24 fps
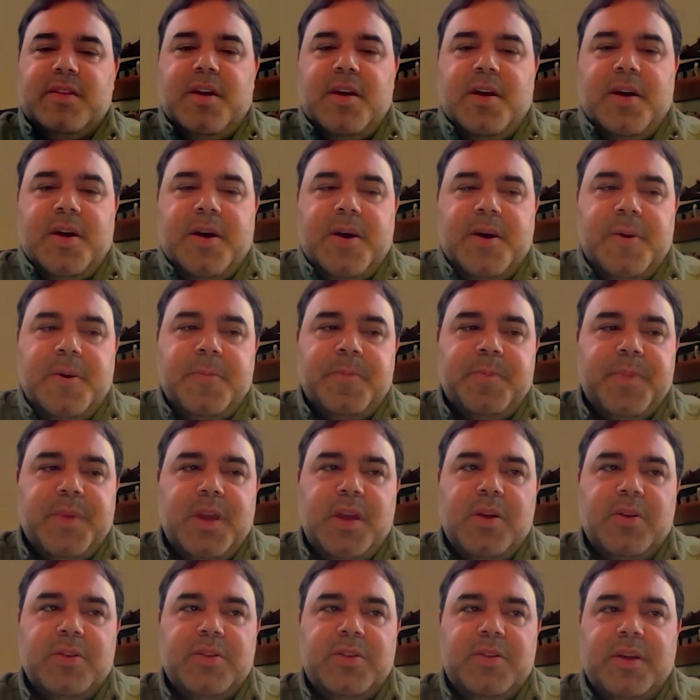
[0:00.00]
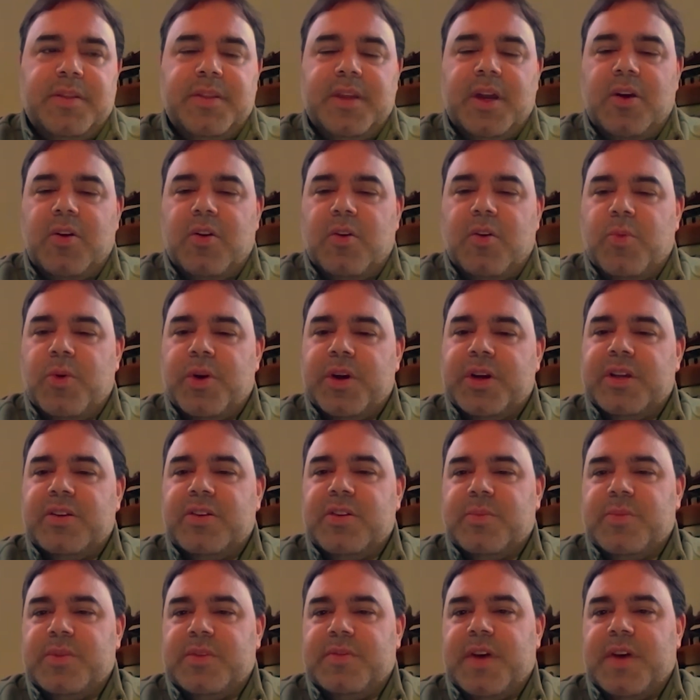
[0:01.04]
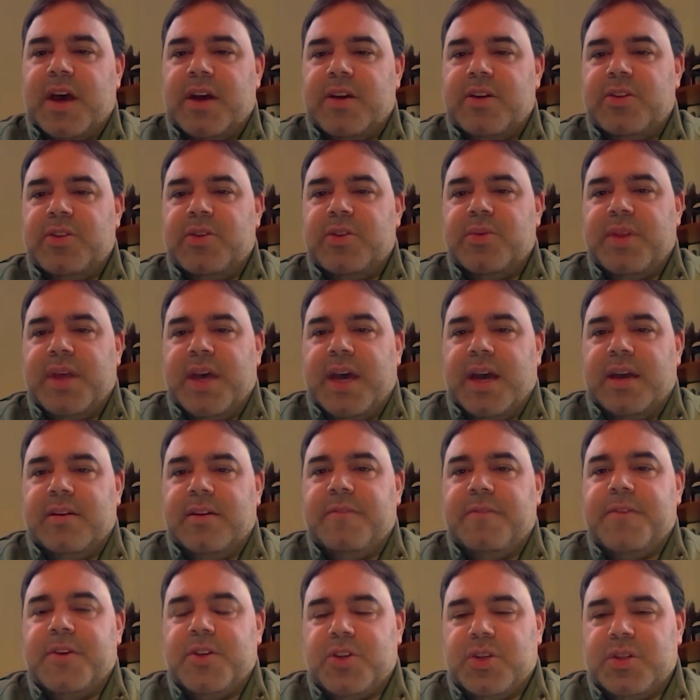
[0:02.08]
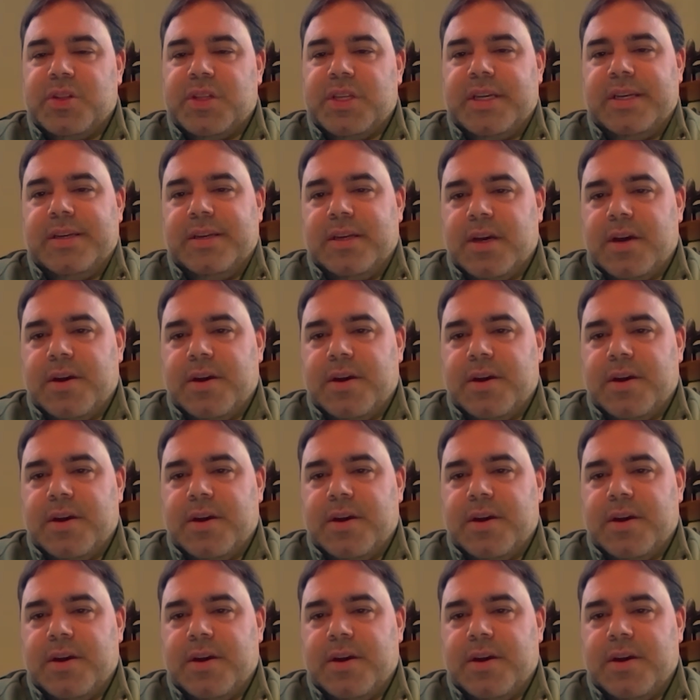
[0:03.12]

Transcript: done their homework in terms of how to do that efficiently.